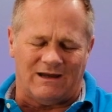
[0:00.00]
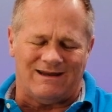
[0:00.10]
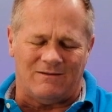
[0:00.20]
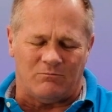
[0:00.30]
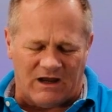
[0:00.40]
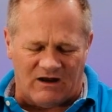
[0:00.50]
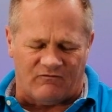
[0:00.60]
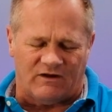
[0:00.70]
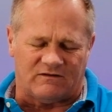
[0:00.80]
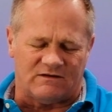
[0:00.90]
and it
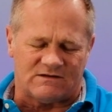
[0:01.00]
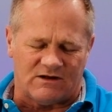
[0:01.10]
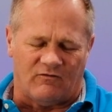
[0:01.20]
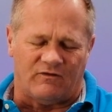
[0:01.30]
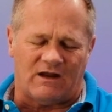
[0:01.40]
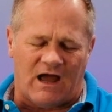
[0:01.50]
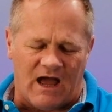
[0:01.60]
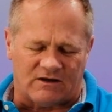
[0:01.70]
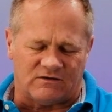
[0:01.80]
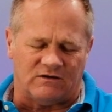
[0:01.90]
manifests itself in
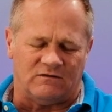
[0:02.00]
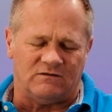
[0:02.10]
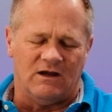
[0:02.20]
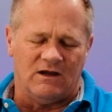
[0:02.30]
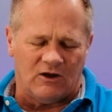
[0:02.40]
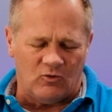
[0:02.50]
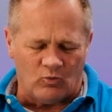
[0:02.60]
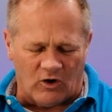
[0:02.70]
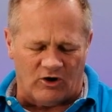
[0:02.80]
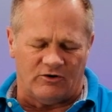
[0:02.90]
actions and
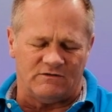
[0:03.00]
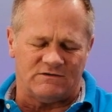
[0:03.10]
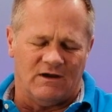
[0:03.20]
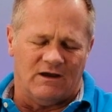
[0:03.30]
words